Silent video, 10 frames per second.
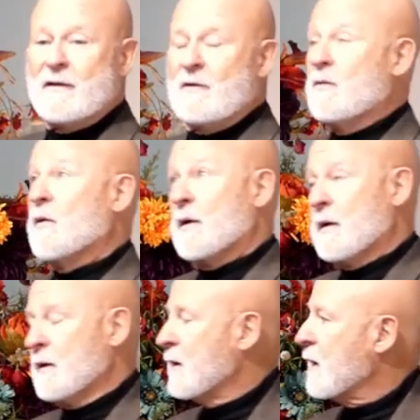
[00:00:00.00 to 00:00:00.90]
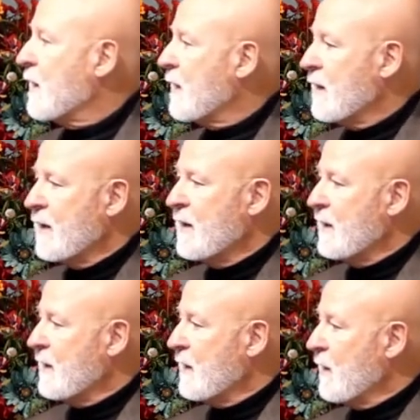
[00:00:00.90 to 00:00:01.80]
where
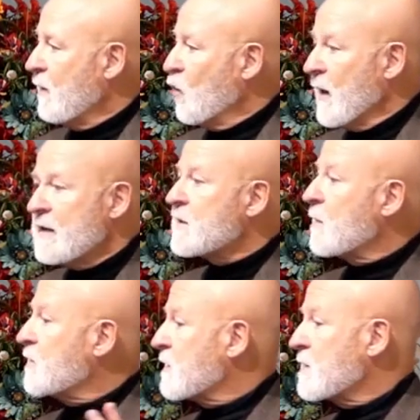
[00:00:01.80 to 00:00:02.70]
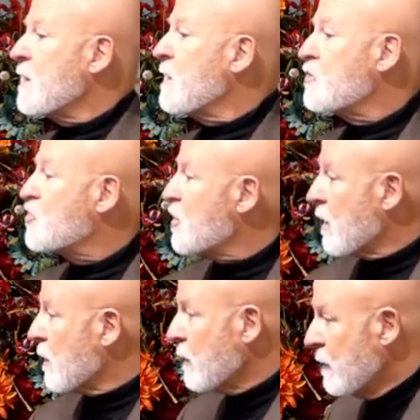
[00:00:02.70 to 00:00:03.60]
he wakes up to Sonny and
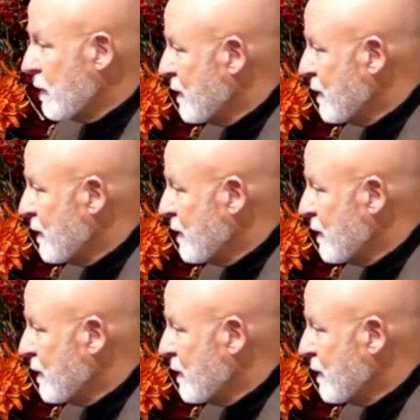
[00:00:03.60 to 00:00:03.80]
Cher,